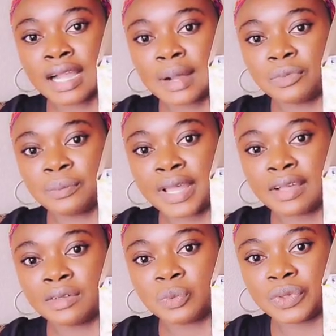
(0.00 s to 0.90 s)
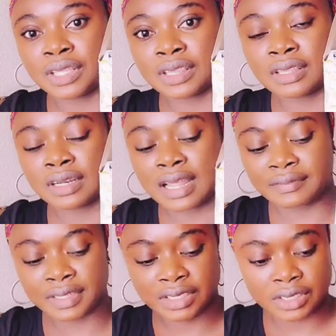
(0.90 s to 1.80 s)
chamomile with
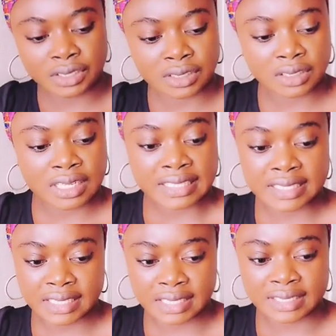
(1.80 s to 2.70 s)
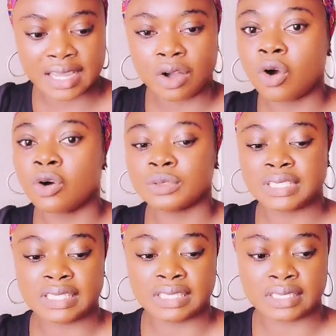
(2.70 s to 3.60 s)
lavender tea. They are all
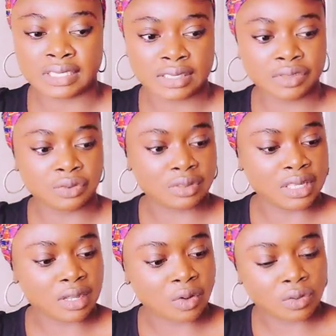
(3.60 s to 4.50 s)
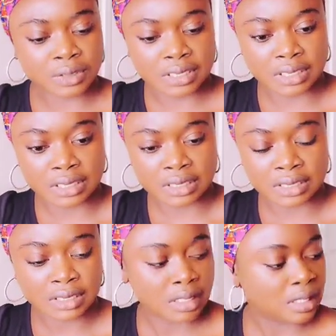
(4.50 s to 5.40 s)
teas, you know, they are all
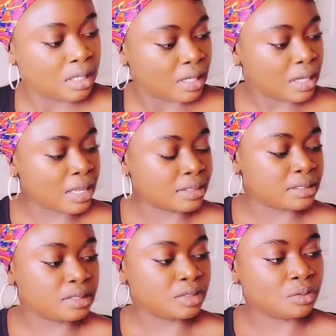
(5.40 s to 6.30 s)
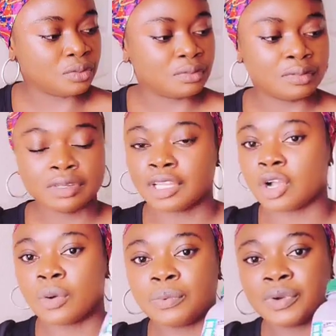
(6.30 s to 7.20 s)
teas. And, you know,
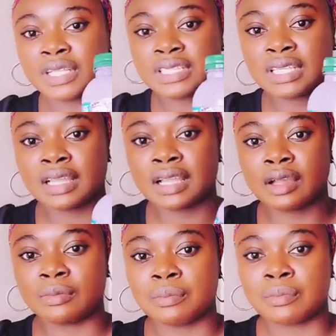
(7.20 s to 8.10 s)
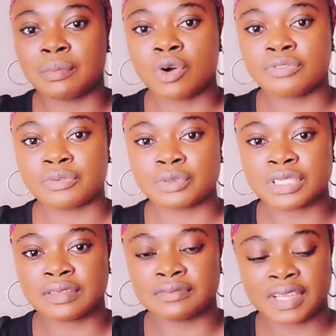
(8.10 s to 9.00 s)
incorporating more
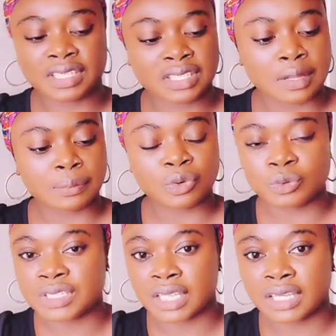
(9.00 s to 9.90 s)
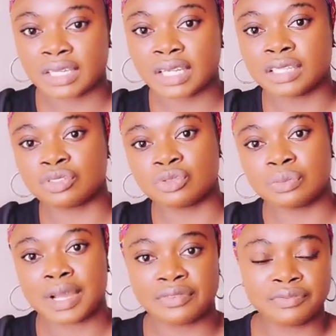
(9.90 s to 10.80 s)
fruits and veggies and protein
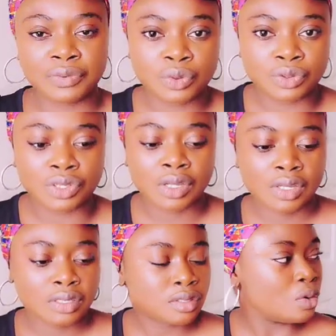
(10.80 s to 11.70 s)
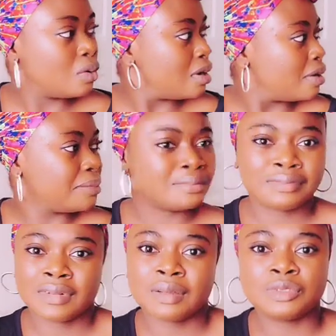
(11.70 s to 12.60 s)
into my food. So
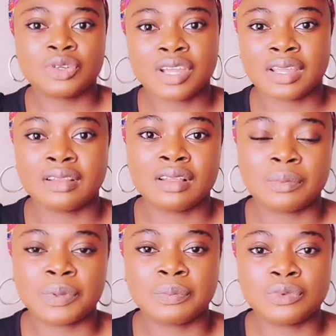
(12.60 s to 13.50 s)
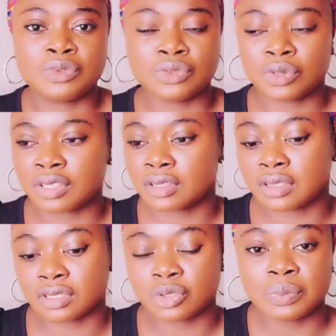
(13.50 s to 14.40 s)
I'm sure a lot of people do other
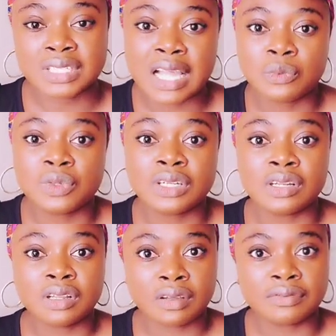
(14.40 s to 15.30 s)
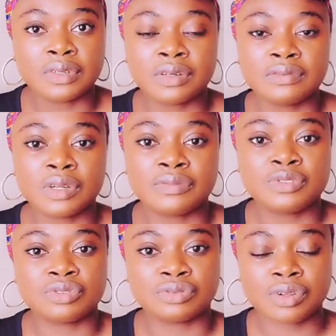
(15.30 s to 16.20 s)
things. So please, I would love, love,
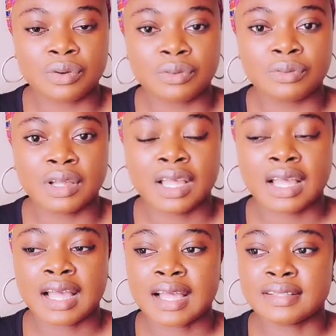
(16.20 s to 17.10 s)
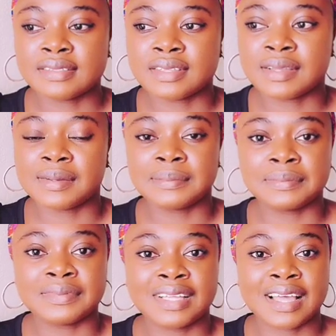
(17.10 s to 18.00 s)
love to know.
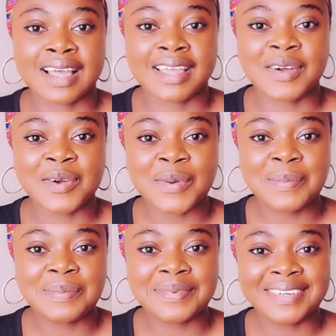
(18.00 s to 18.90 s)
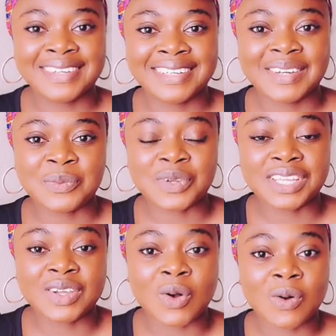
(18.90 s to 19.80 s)
And I hope
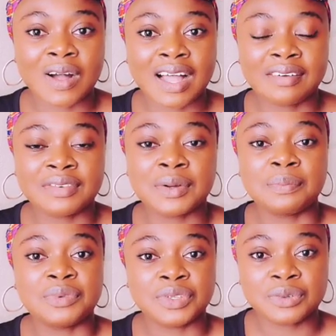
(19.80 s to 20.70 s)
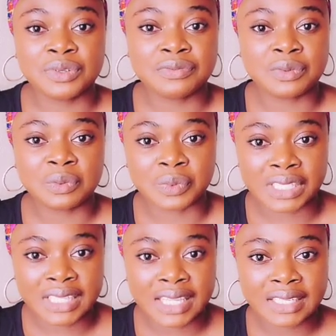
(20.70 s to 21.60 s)
we all have a beautiful
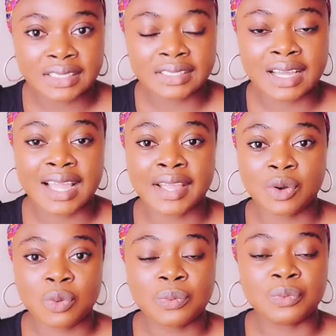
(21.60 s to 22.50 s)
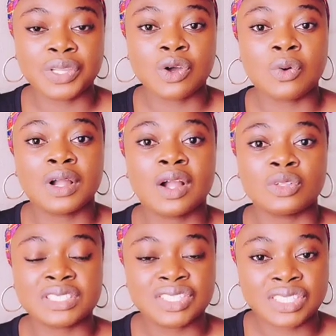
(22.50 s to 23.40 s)
weekend. I hope we all
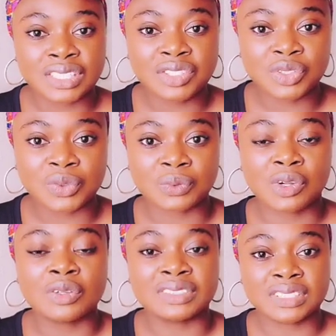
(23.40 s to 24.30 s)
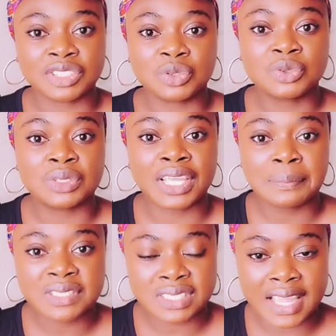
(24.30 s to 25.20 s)
continue to
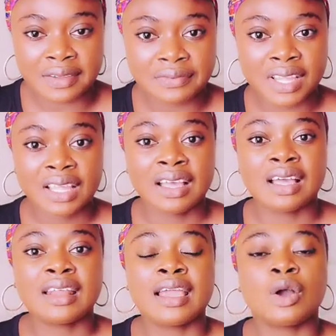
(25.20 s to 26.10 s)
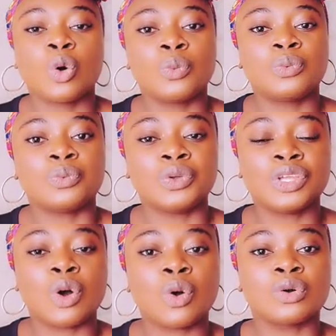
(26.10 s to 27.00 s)
keep safe, and I hope
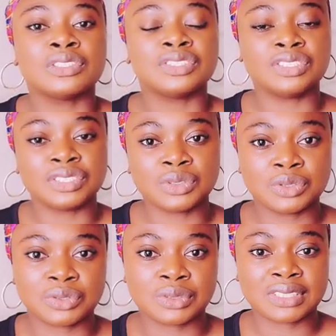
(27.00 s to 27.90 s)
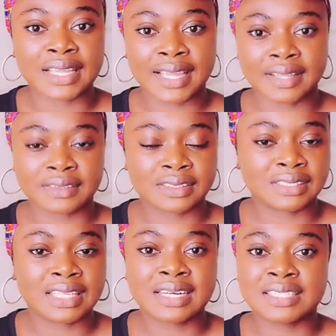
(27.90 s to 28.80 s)
we all continue to stay
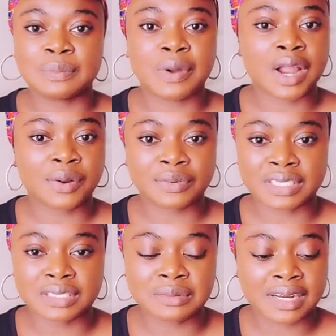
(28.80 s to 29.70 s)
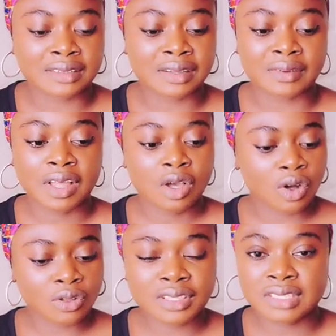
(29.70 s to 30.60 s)
healthy. That is priority right now.
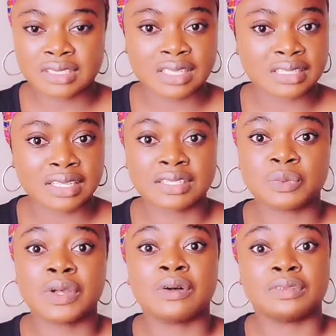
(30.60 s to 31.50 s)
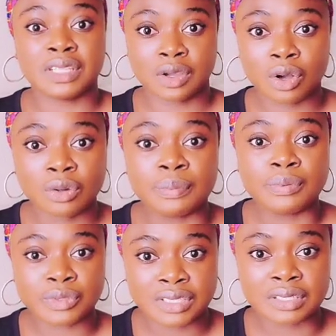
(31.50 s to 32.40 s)
All these things as well, they all
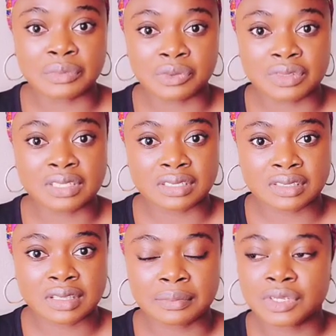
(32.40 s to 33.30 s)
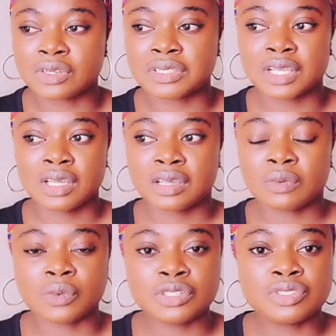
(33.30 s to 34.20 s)
boost immune system, because
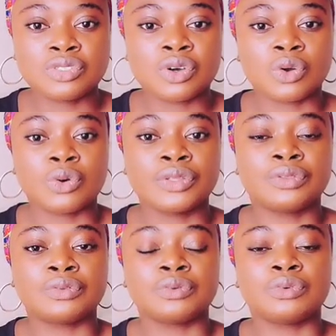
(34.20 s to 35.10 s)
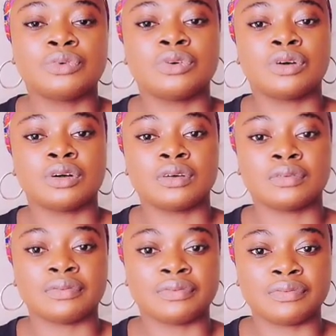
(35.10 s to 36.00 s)
once you're going through
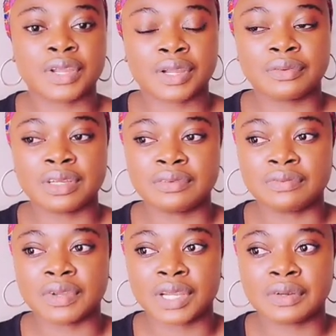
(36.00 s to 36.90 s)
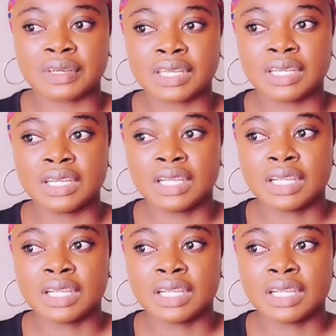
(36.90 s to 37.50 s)
a very, very